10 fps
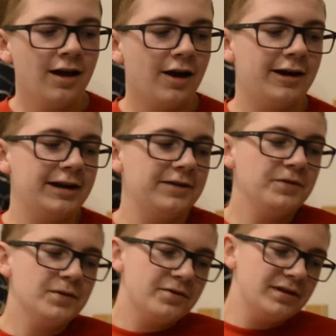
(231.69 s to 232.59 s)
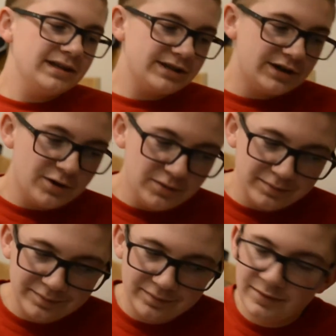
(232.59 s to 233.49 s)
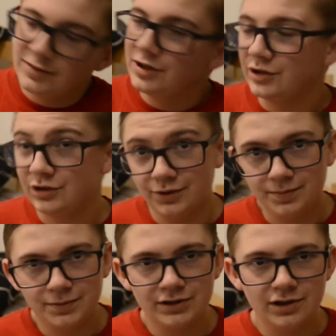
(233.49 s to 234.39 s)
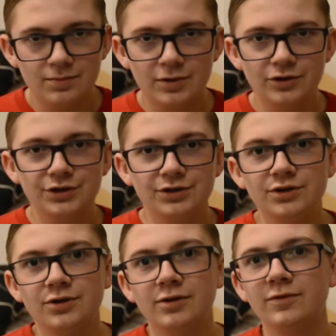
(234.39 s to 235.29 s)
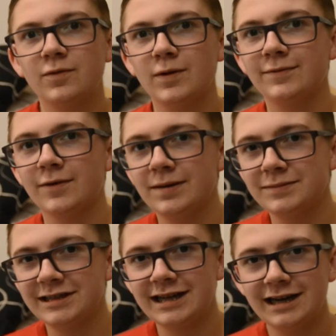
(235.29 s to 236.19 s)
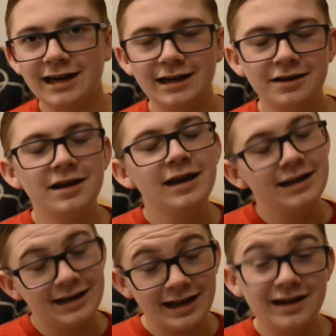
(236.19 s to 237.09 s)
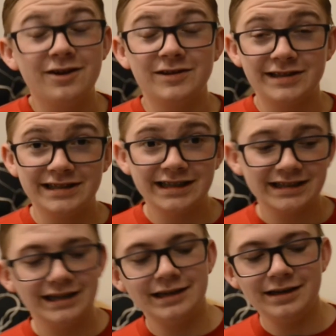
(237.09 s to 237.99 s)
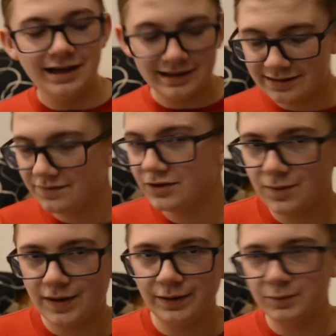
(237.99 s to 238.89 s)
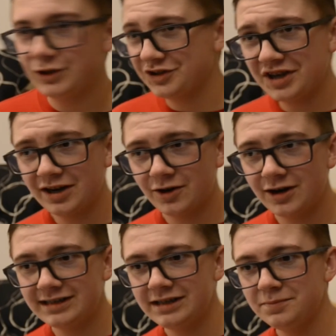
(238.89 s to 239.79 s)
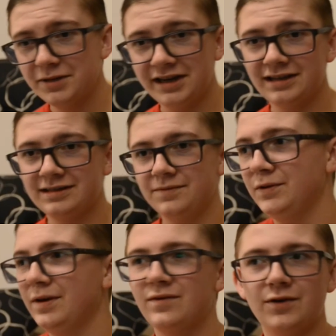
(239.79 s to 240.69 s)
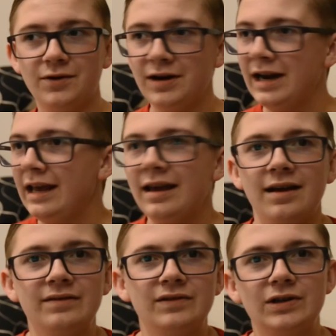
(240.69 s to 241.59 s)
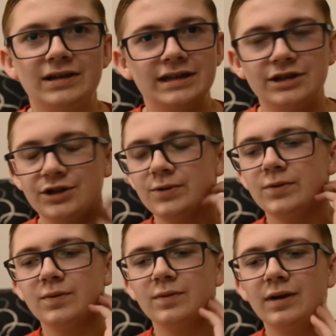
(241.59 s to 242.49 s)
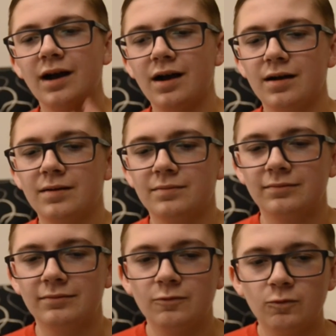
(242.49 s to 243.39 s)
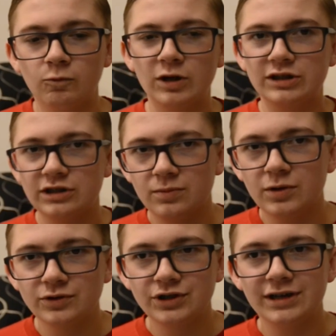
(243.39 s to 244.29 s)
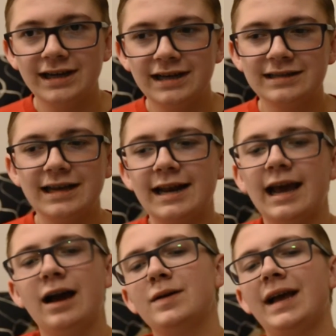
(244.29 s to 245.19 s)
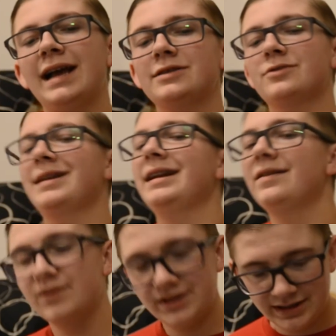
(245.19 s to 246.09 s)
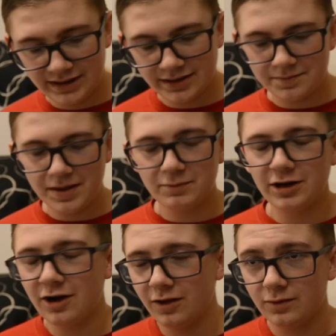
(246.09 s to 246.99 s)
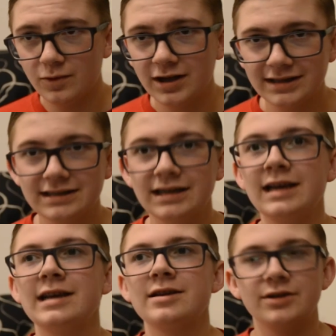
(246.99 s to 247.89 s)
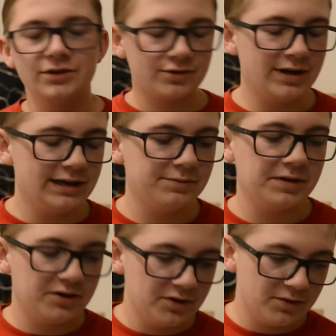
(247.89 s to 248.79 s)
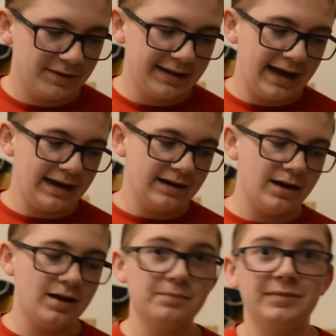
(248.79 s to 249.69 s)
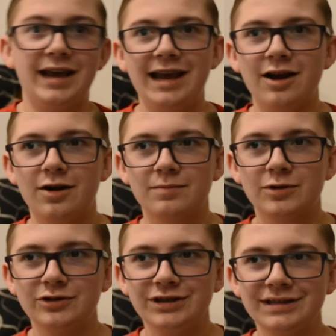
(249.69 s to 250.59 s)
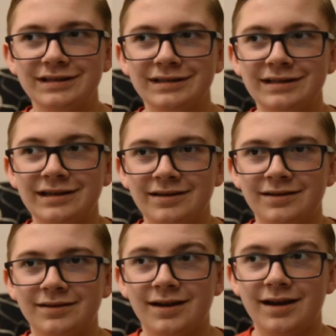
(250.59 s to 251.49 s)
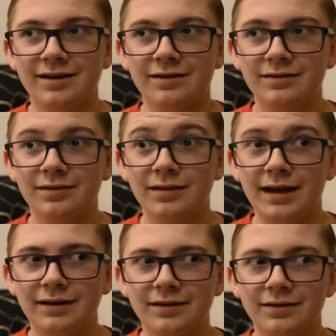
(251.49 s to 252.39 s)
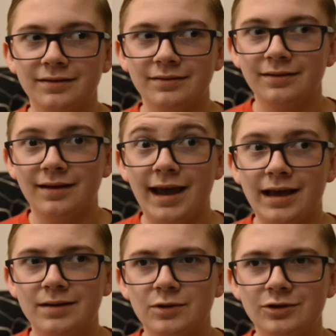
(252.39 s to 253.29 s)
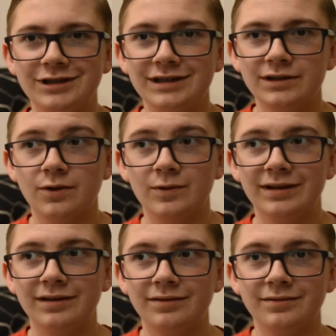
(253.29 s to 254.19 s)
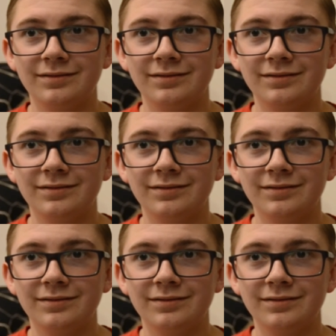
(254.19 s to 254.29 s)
Alright, and a few other things to note. Super slow motion, 240 frames at 1080, 960 at 720, which is kind of crazy because you ever have looked into what slow motion is and how it has to write everything to the memory all at once, it's crazy what they're doing with that. AR emojis, kind of like Animojis, only